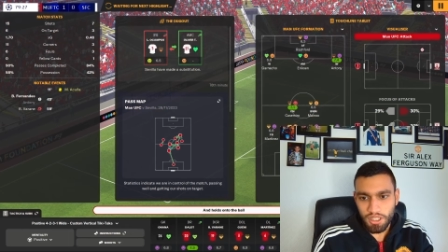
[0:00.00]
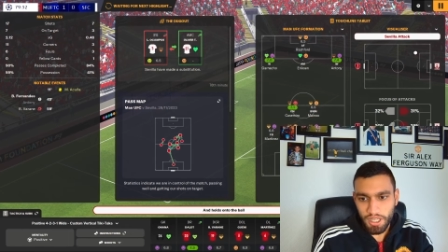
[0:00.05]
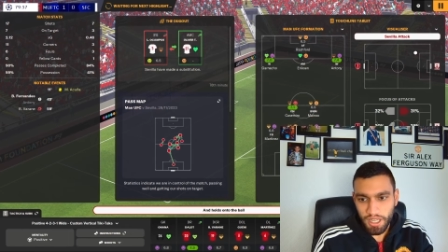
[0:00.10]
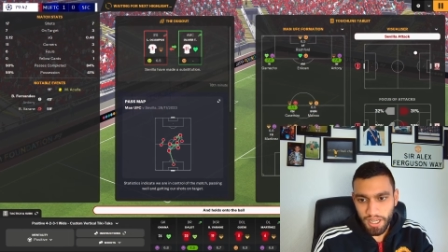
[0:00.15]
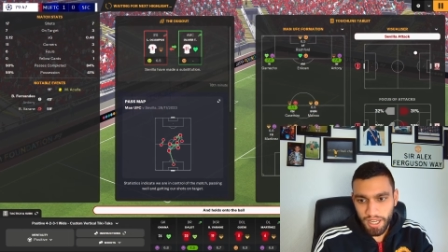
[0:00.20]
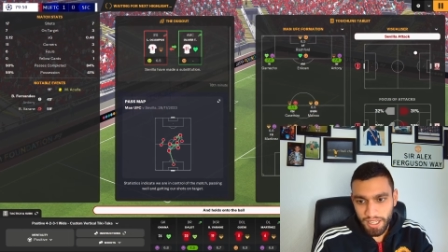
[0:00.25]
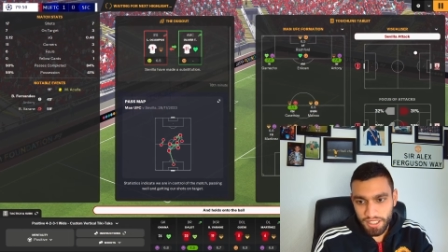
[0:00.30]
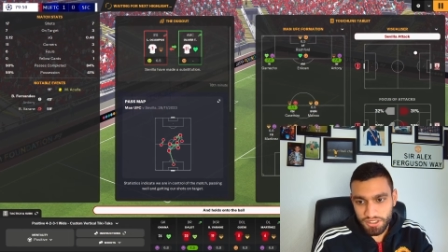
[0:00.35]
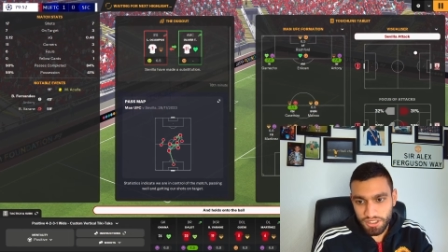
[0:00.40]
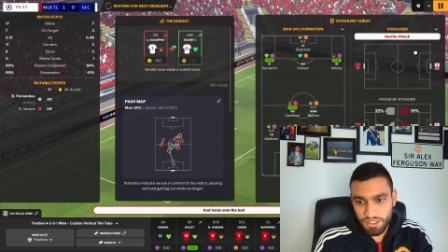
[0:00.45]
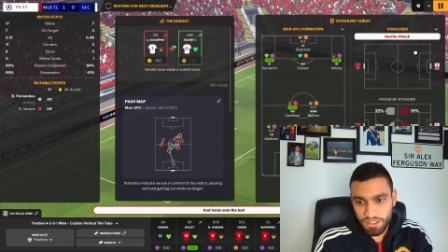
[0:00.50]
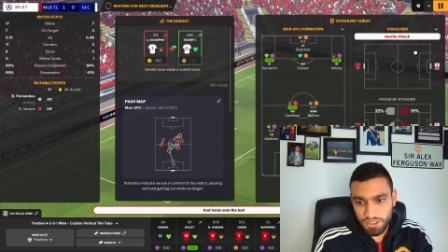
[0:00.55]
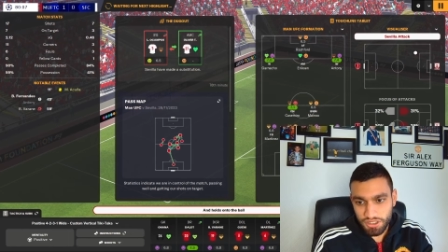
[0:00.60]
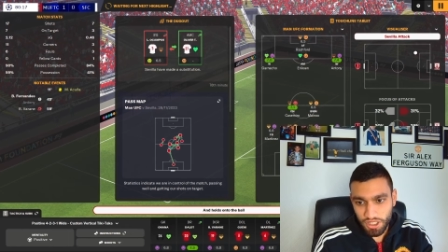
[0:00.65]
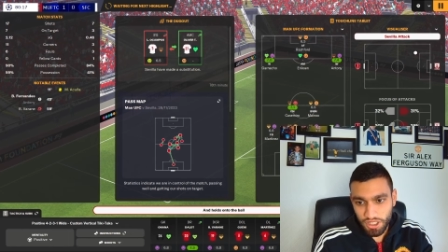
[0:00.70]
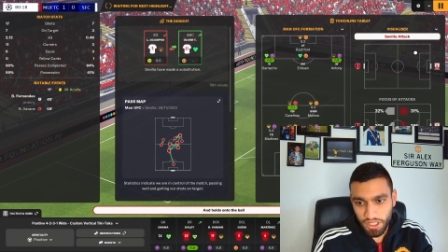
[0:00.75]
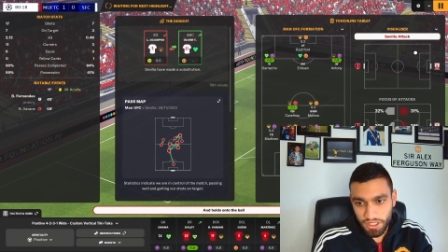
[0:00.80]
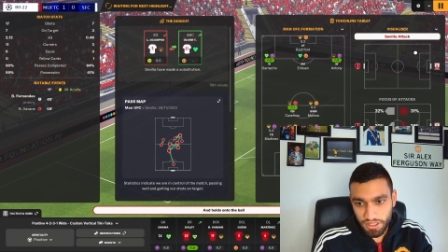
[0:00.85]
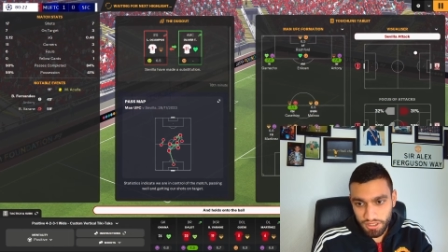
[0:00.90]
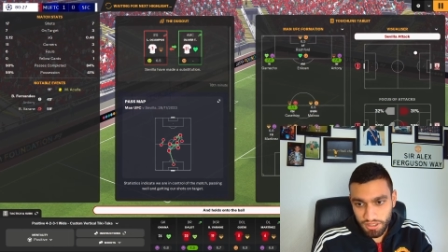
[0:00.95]
Antony's
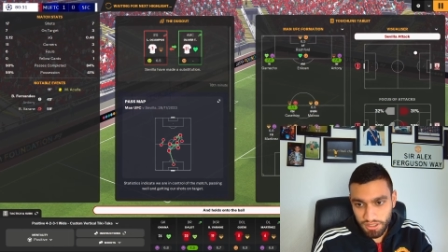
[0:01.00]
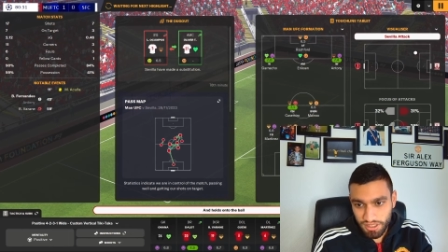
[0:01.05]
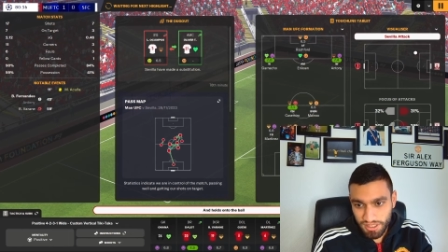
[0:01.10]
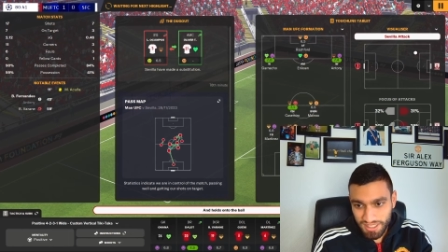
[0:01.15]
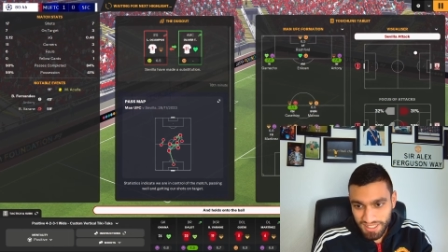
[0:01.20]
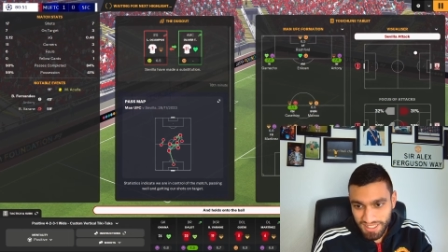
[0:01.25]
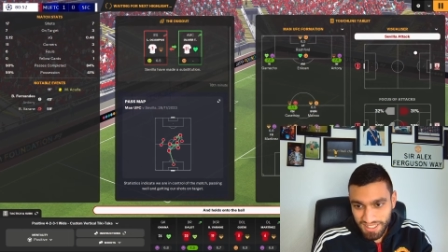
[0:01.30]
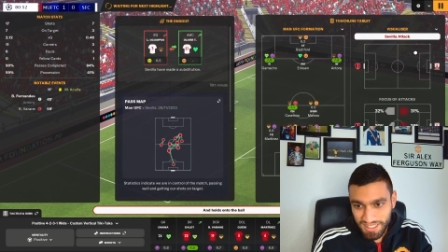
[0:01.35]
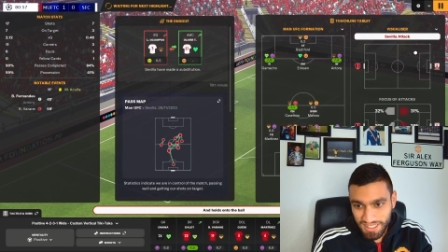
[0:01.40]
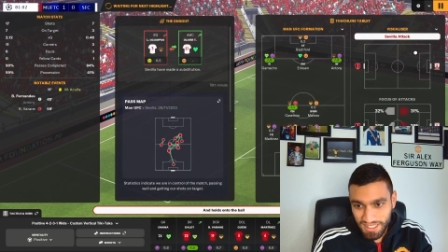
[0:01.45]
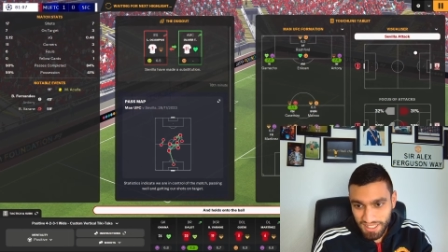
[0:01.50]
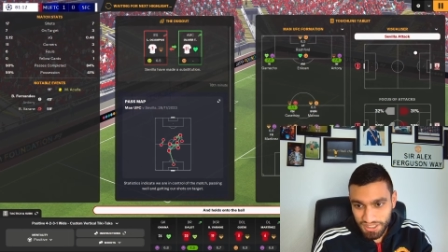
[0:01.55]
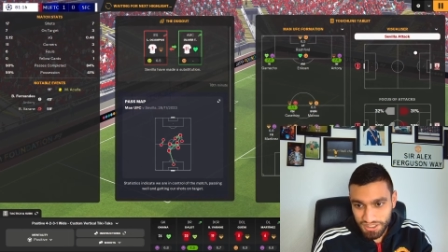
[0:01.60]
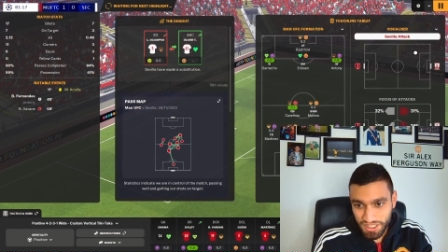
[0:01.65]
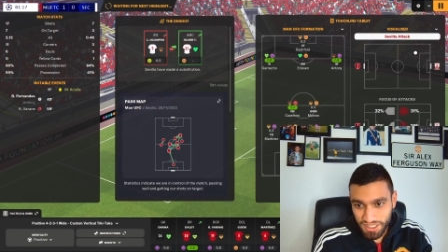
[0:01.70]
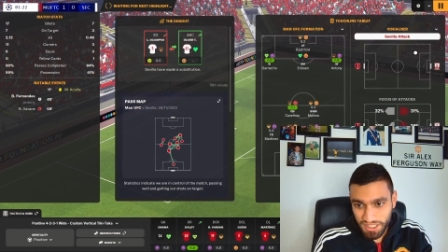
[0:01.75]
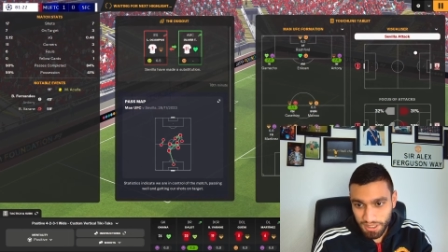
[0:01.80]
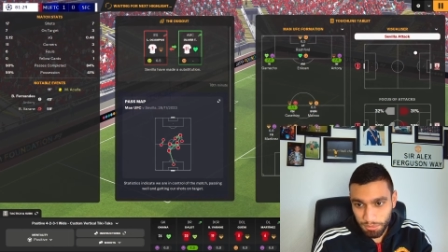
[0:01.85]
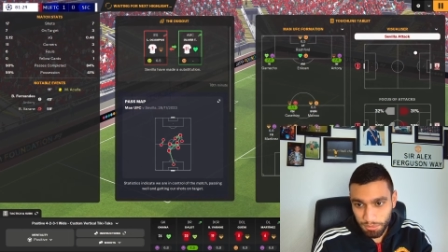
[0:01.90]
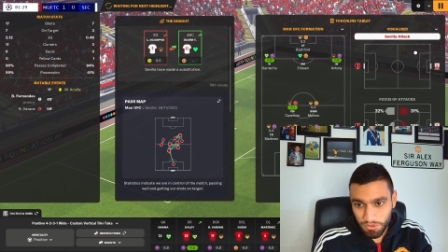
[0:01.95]
tired. Let's
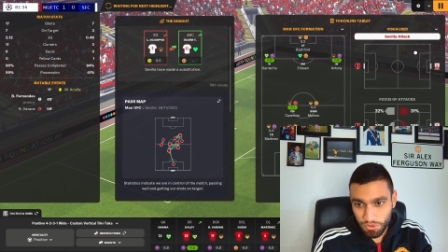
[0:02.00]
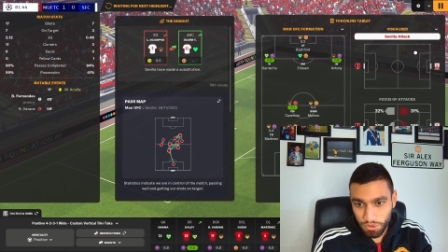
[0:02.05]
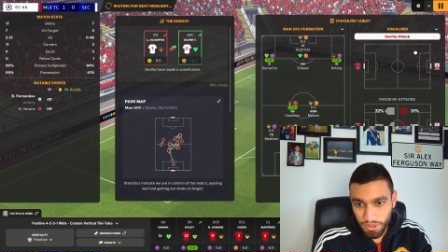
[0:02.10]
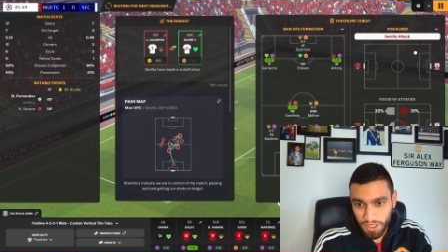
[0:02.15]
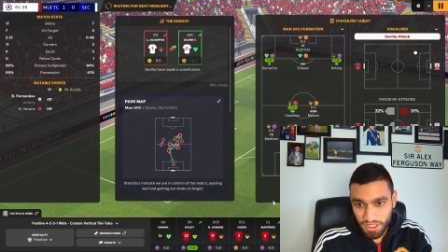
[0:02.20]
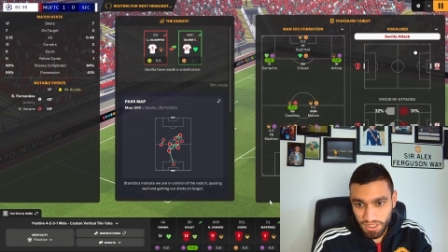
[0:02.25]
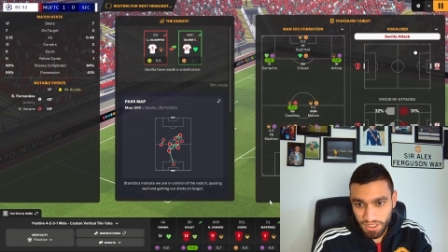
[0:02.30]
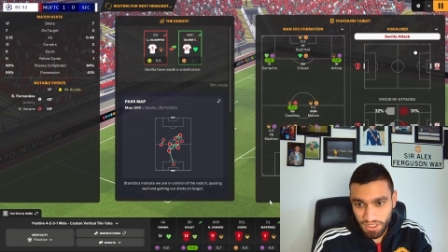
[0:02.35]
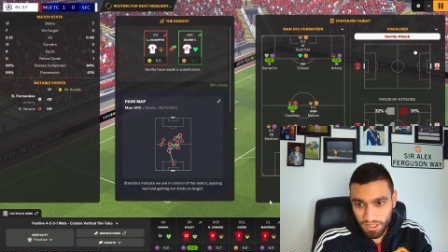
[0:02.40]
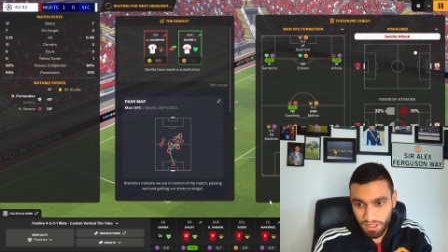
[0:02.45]
take him off quickly.